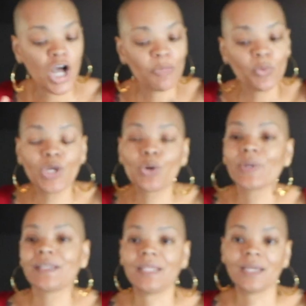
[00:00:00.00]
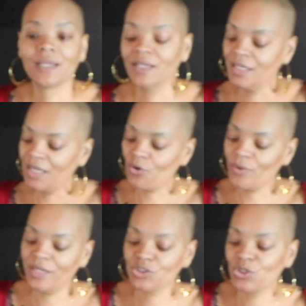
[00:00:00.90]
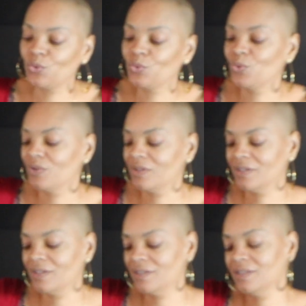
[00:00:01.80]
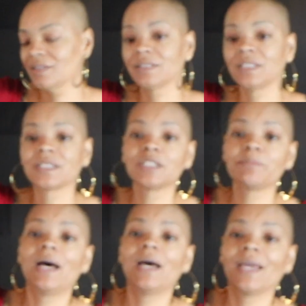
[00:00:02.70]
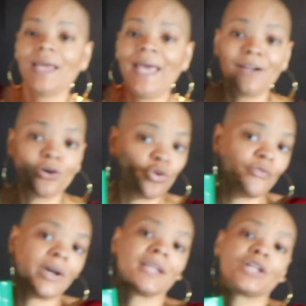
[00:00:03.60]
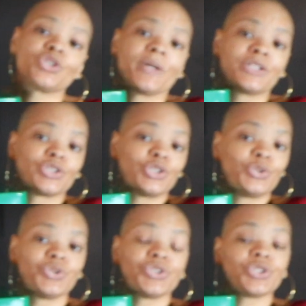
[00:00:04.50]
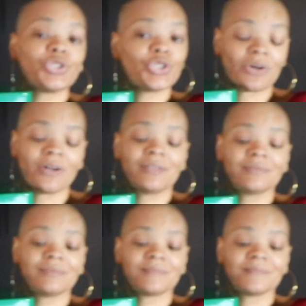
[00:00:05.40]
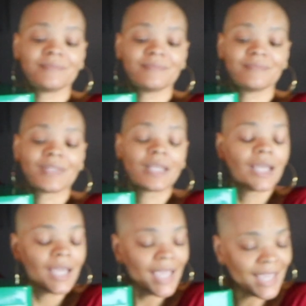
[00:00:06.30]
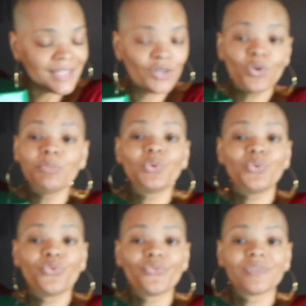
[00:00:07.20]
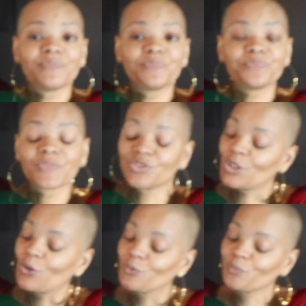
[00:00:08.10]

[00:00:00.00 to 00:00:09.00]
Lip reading: but we gonna get there. Okay, so this is my at-home financial institution to start, and then we move. So